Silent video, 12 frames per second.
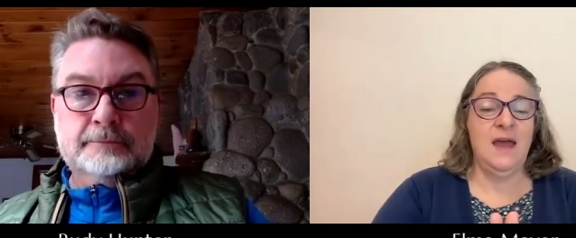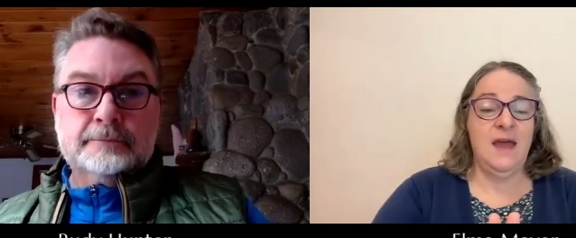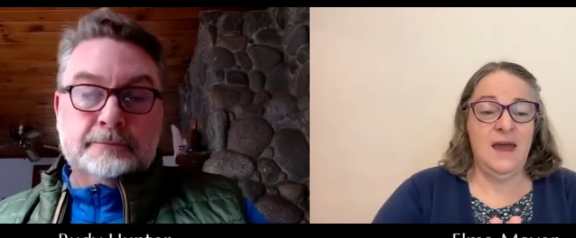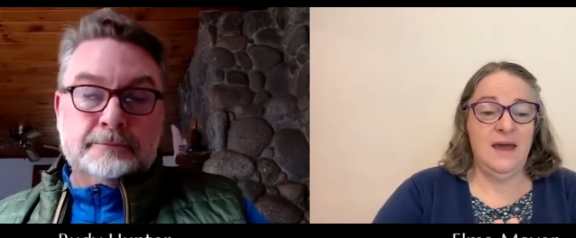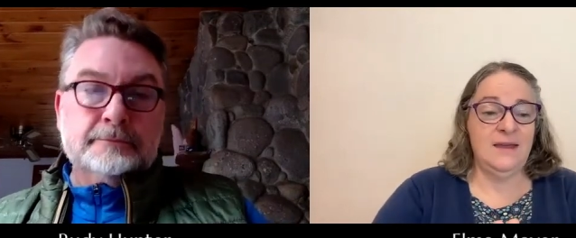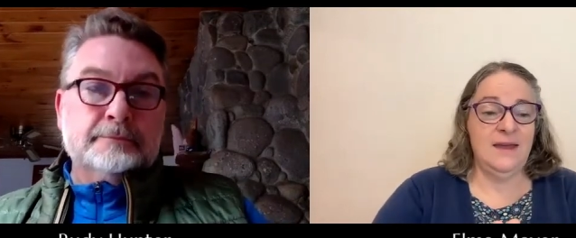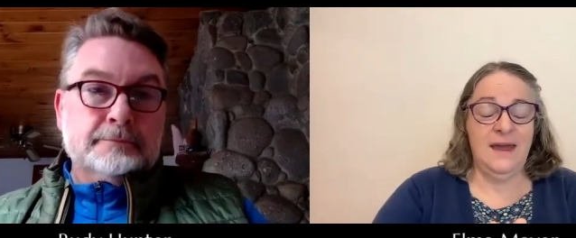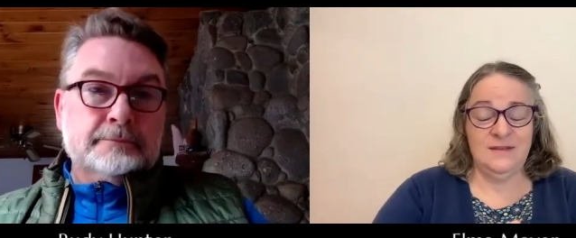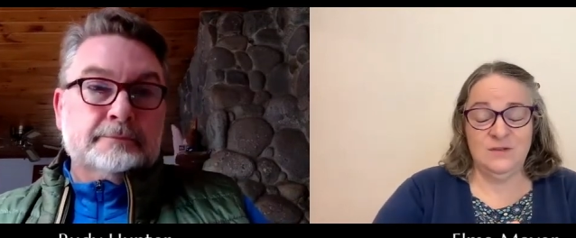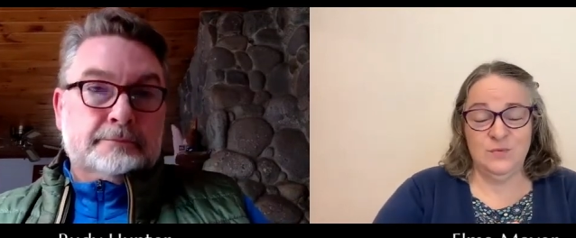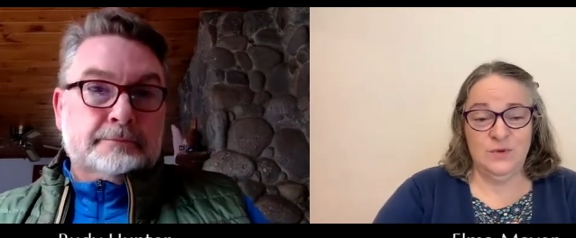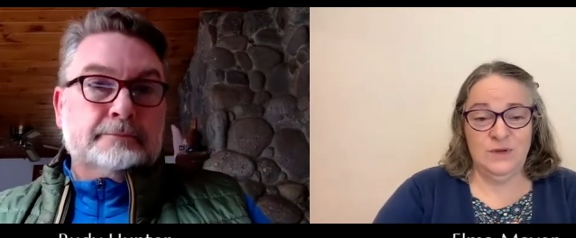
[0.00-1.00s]
Speaker 1: As
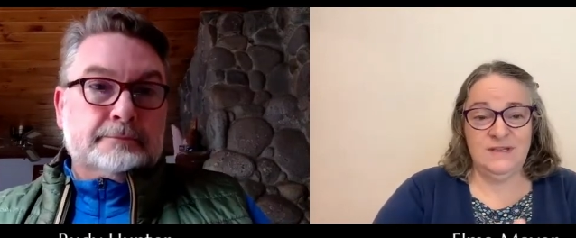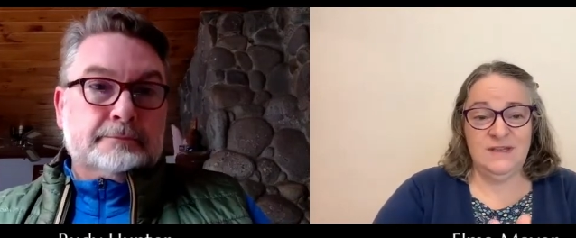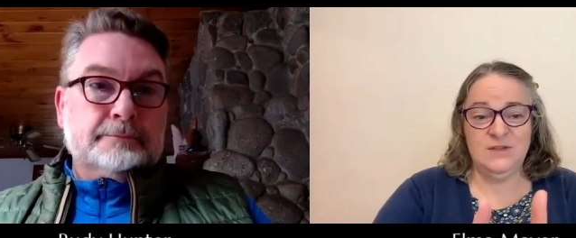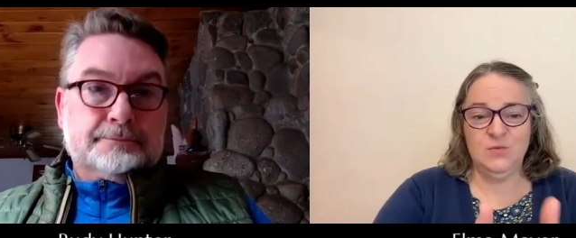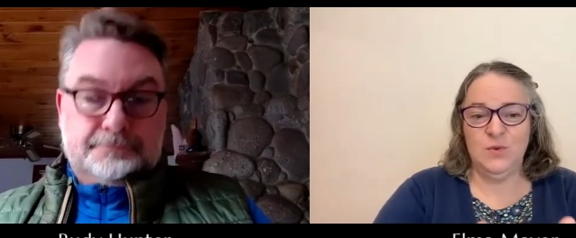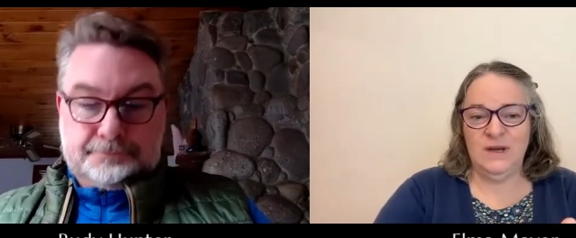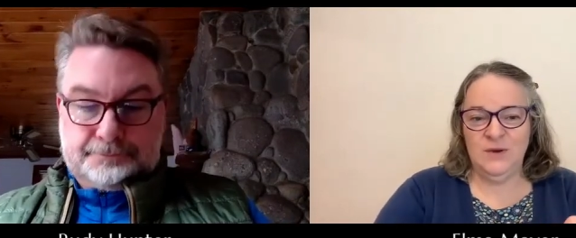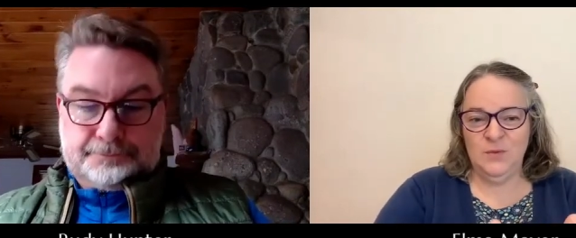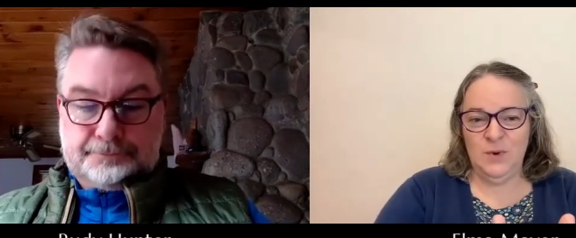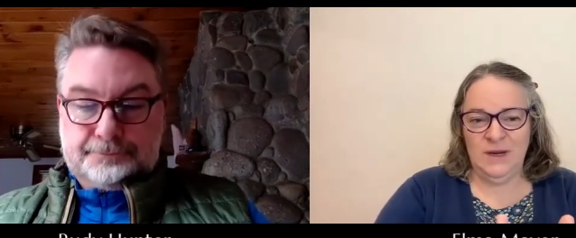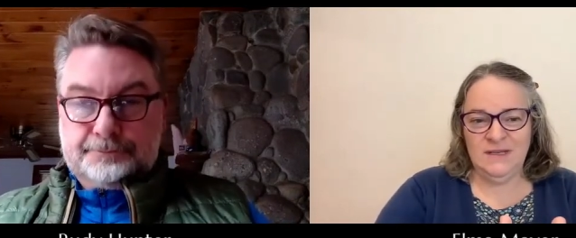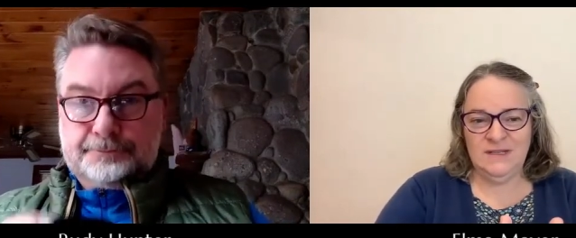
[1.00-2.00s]
Rudy says, what
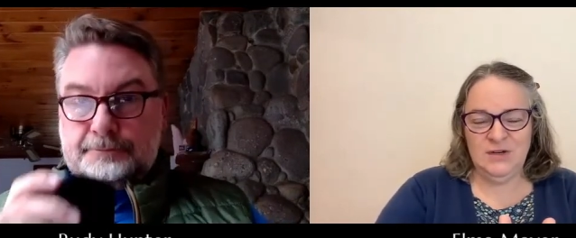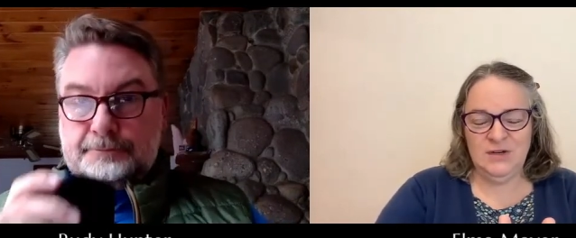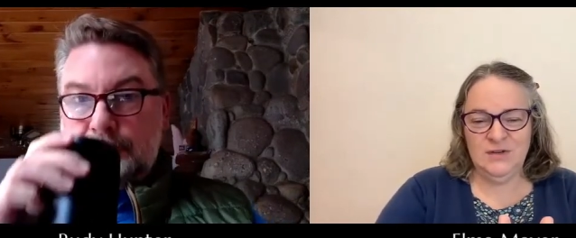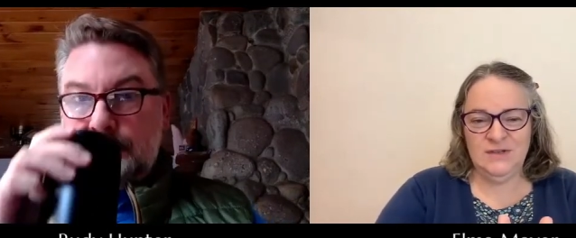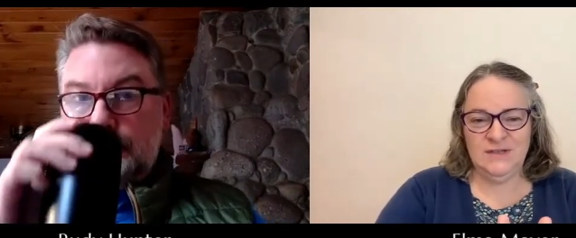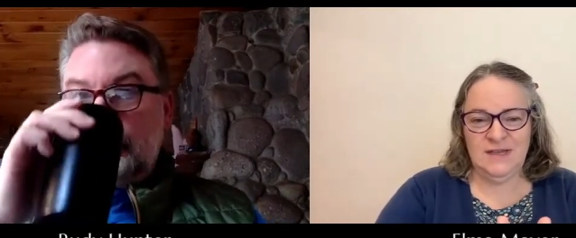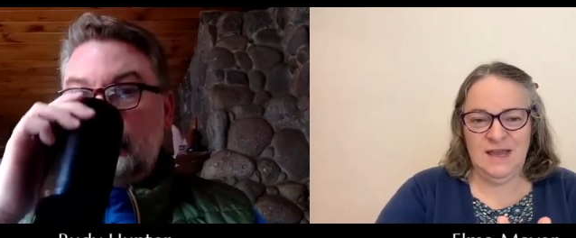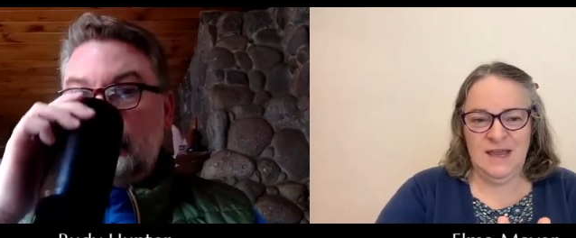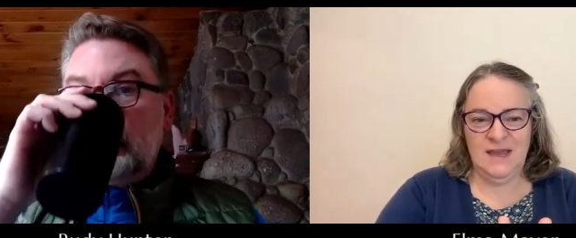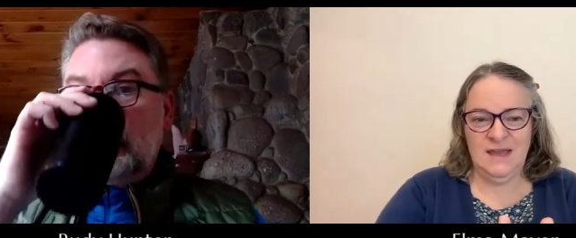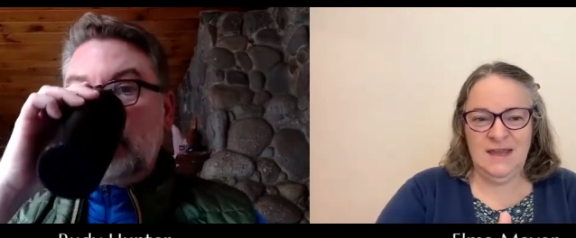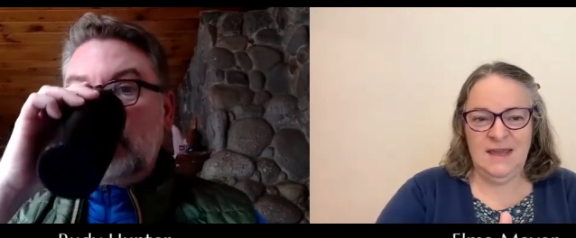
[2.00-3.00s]
what is your saying?